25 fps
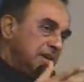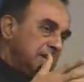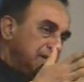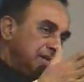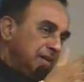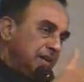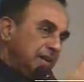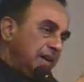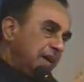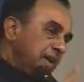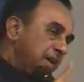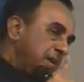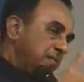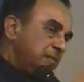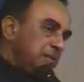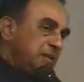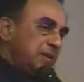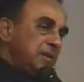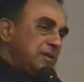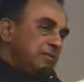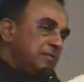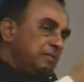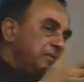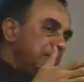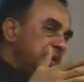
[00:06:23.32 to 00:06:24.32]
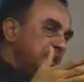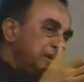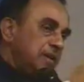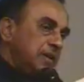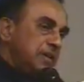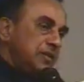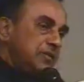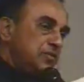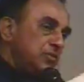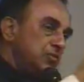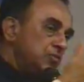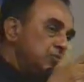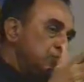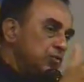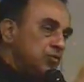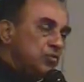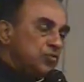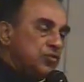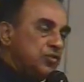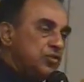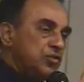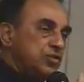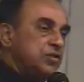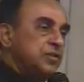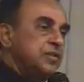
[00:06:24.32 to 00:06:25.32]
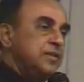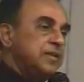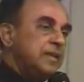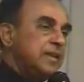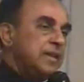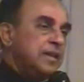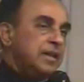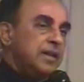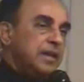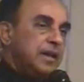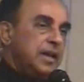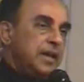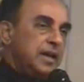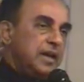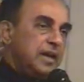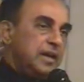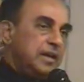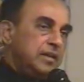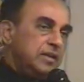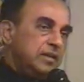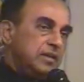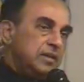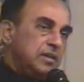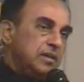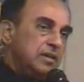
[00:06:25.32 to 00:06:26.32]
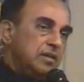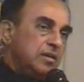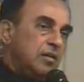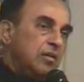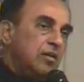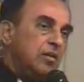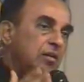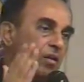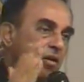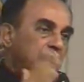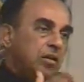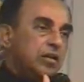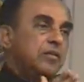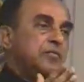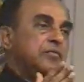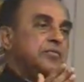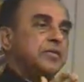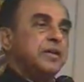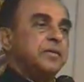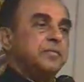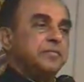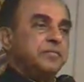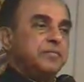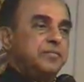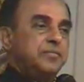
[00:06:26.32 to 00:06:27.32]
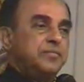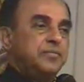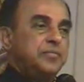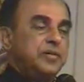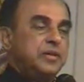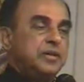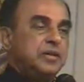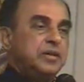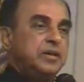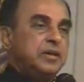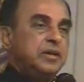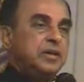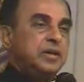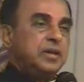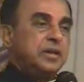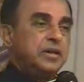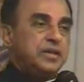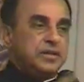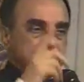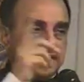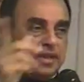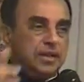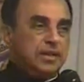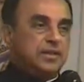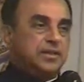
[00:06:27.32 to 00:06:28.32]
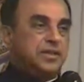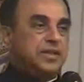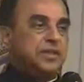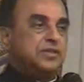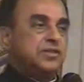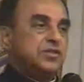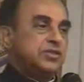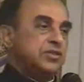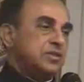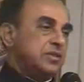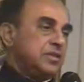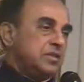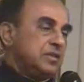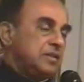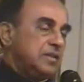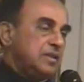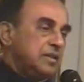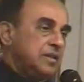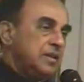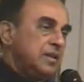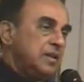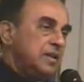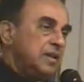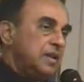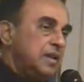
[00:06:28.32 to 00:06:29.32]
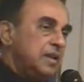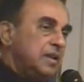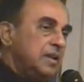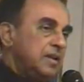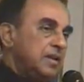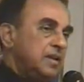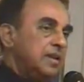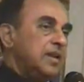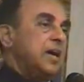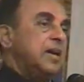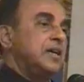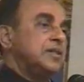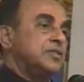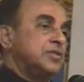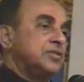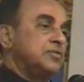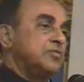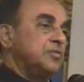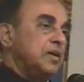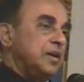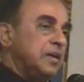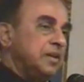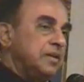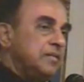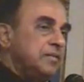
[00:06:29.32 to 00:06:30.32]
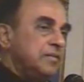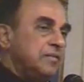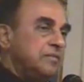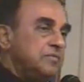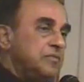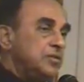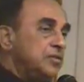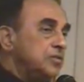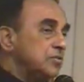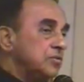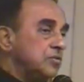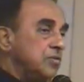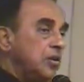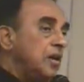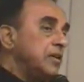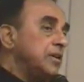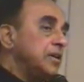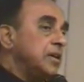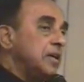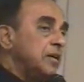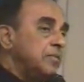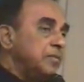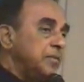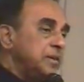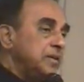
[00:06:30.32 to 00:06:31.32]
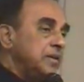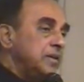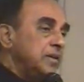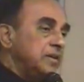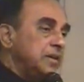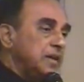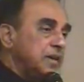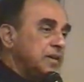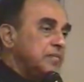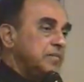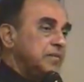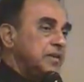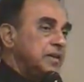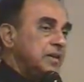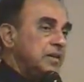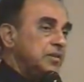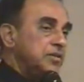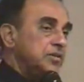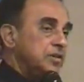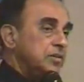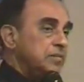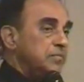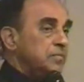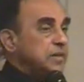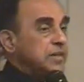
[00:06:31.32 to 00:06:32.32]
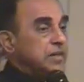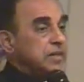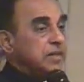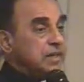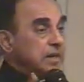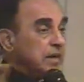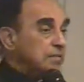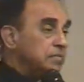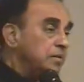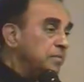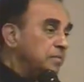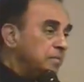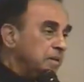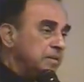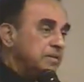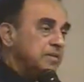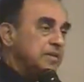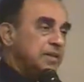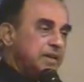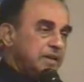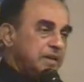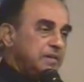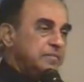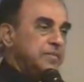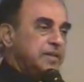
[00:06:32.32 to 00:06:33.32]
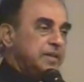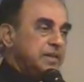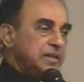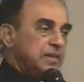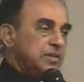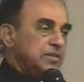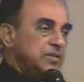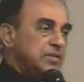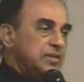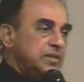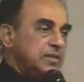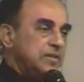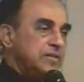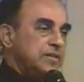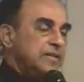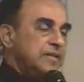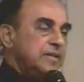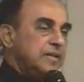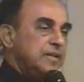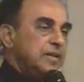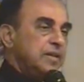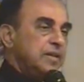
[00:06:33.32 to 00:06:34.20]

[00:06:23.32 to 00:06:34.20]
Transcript: they recommended various routes, and all of them till this last one, which is not a committee recommendation but a government recommendation,